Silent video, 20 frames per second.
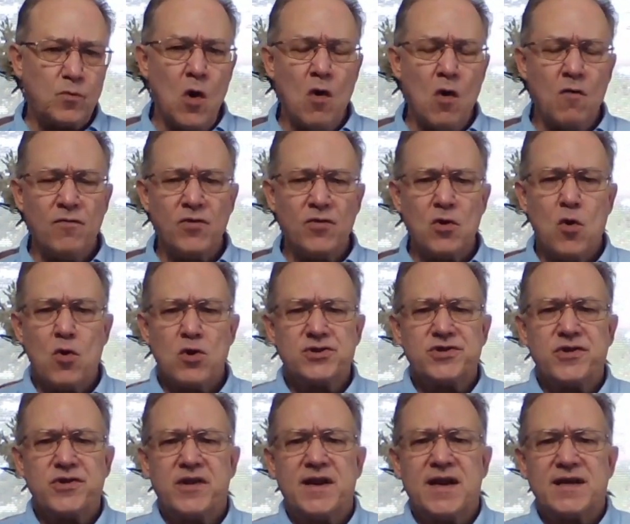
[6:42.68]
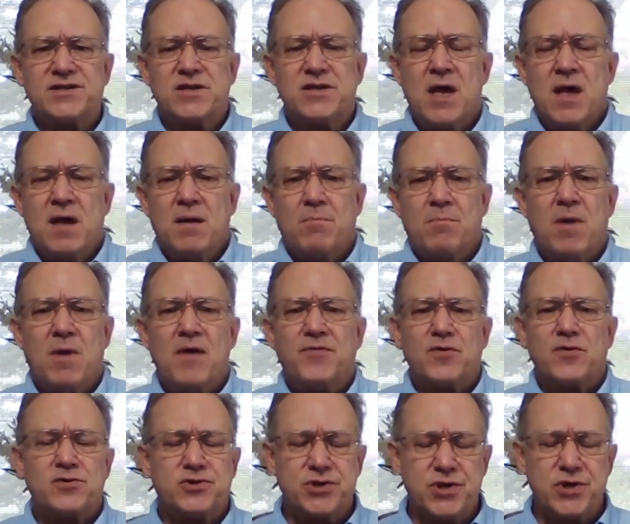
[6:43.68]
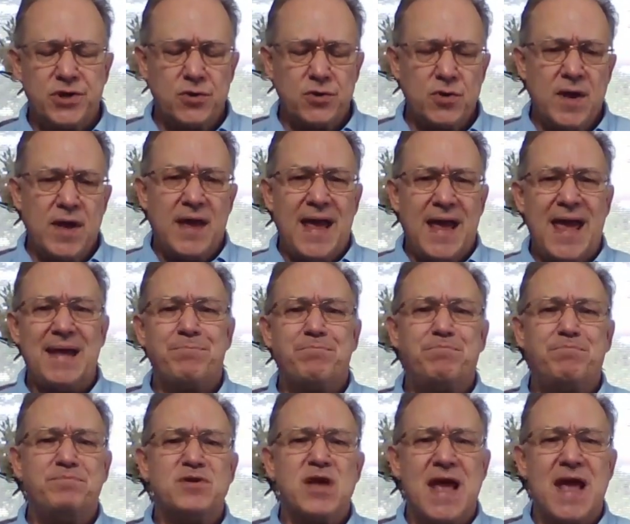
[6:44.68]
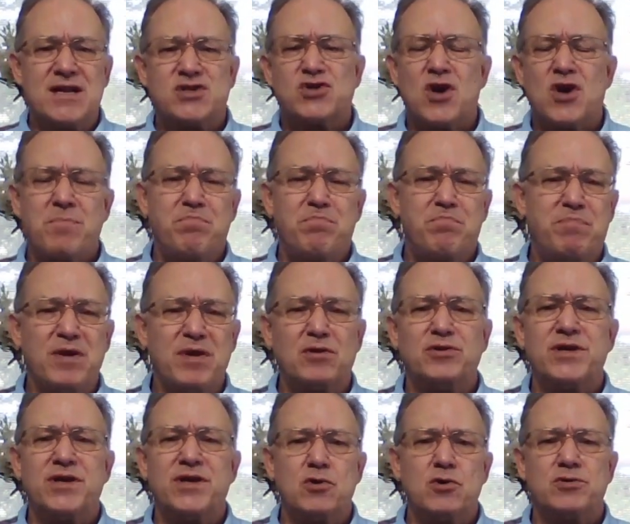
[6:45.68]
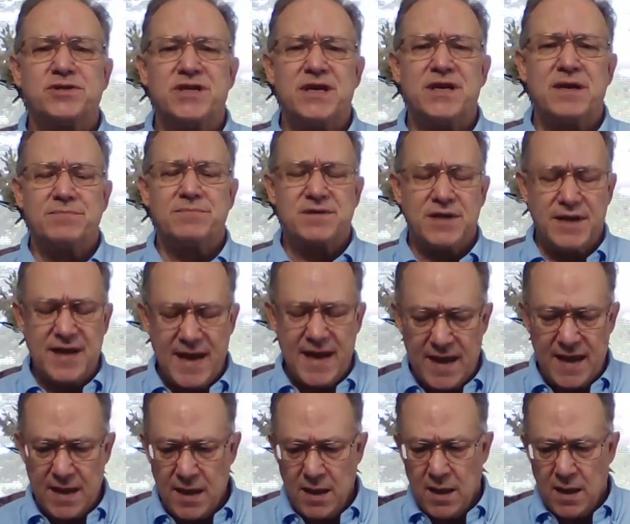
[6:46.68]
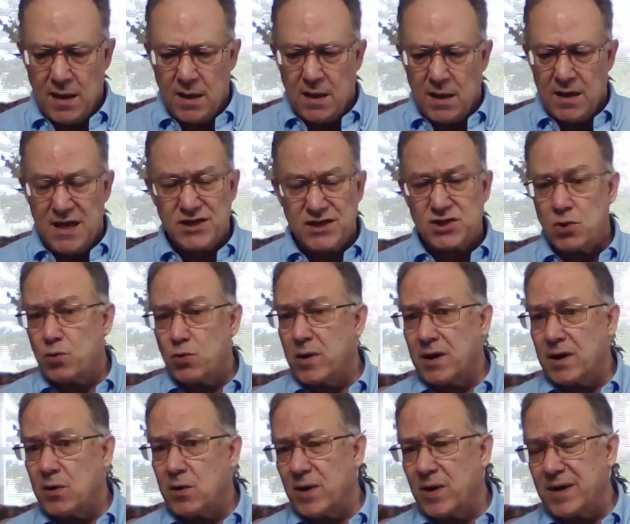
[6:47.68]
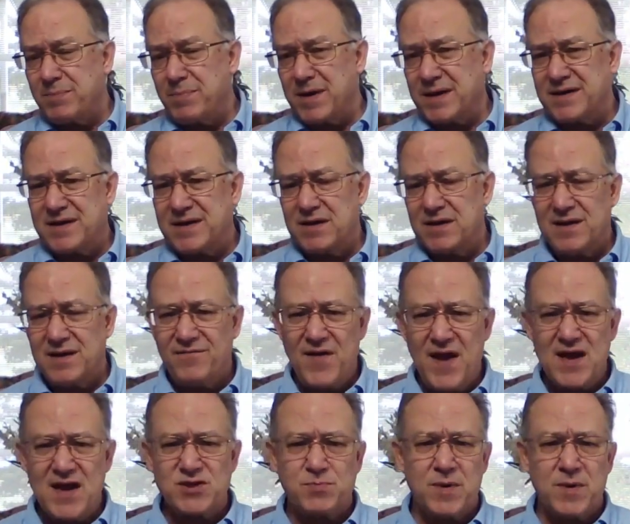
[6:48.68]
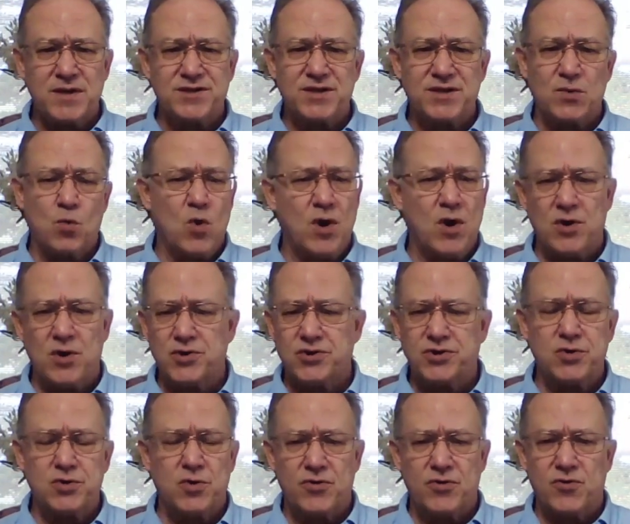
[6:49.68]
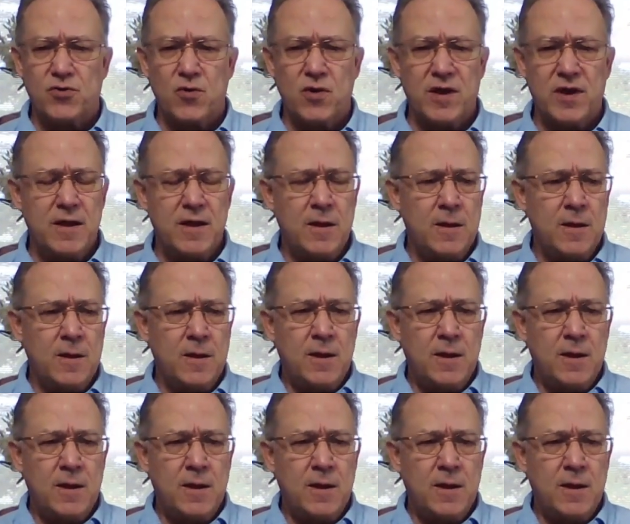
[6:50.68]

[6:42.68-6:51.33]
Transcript: over the course of the next month or two and start building your team today. It's a really, really big deal. If Ash brings in one or two or three,